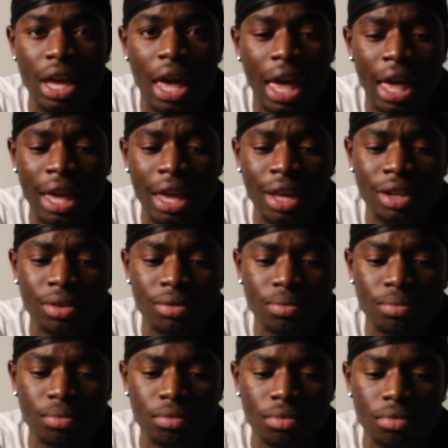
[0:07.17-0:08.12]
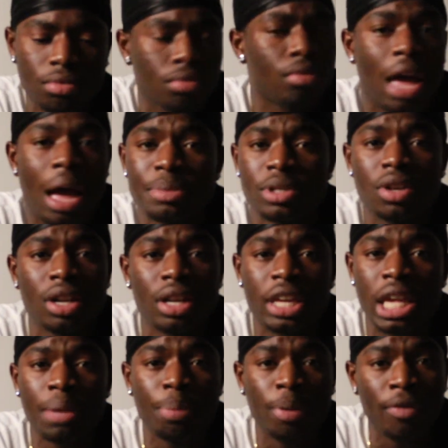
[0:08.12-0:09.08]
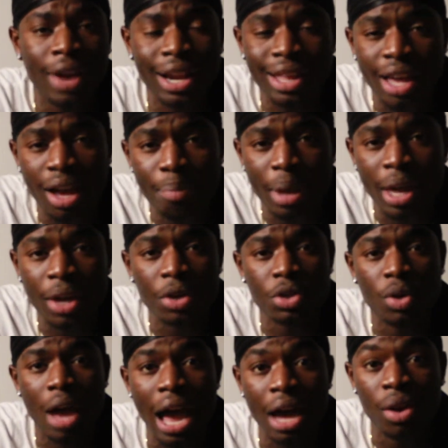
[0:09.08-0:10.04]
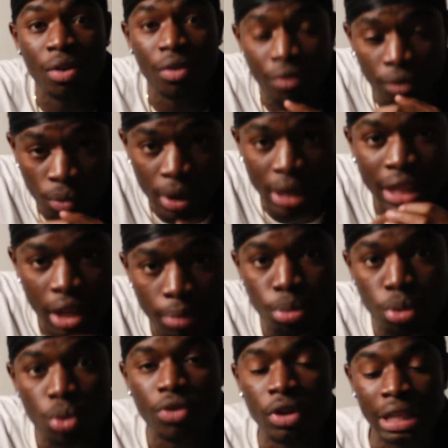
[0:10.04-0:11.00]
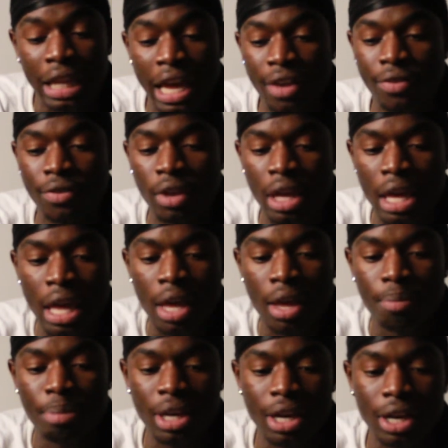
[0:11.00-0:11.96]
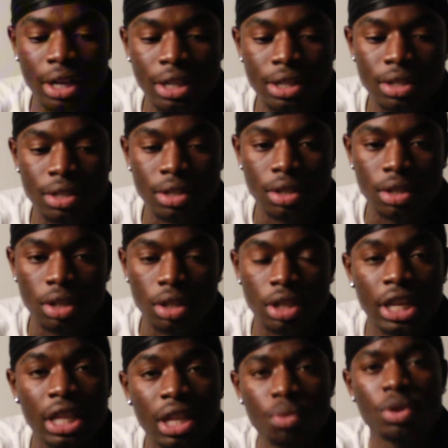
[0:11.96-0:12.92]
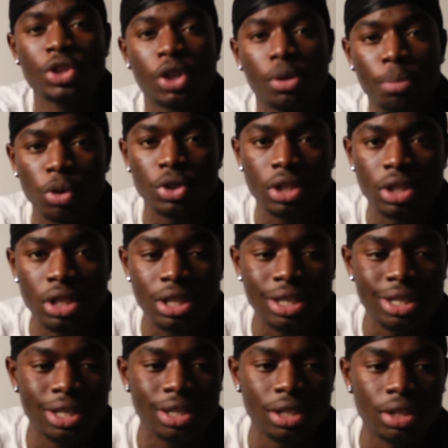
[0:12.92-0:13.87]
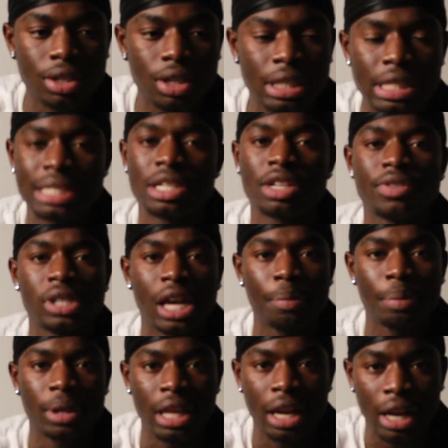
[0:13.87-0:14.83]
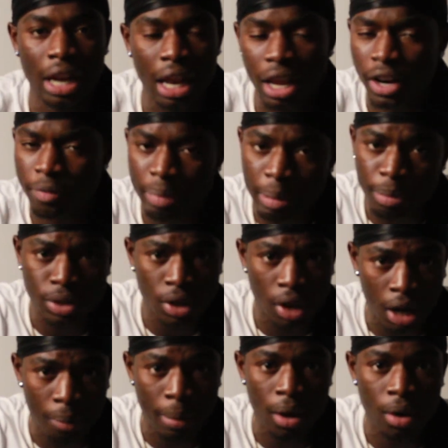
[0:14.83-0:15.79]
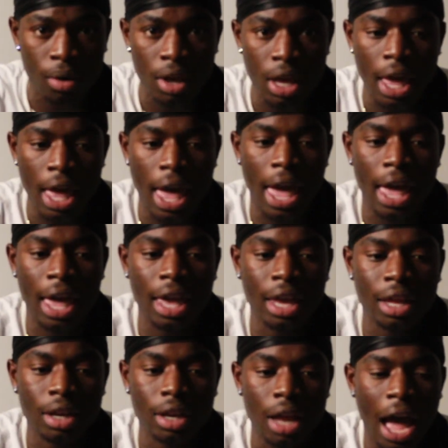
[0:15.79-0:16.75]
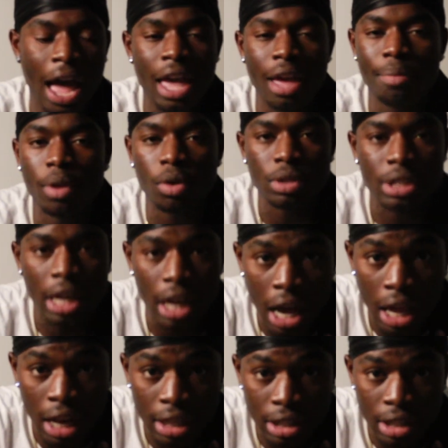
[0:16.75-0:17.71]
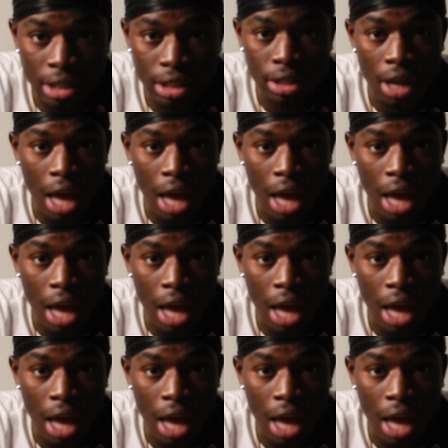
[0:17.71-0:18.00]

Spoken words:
And I'm just going to keep providing y'all bangers on how to really improve your life. Because dealing with your emotions is a sensitive topic that not a lot of people talk about. And I am no psychologist.